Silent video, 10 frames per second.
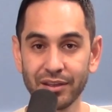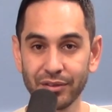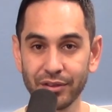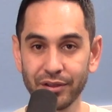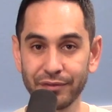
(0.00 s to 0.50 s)

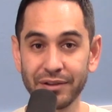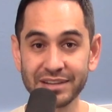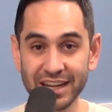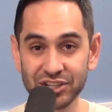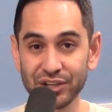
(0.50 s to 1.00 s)
the
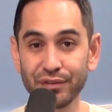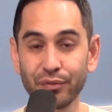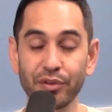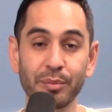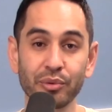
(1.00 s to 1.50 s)
foundation
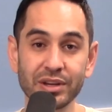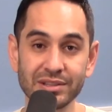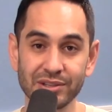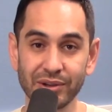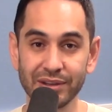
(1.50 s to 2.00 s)
for the
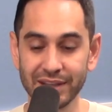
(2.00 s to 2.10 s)
priesthood.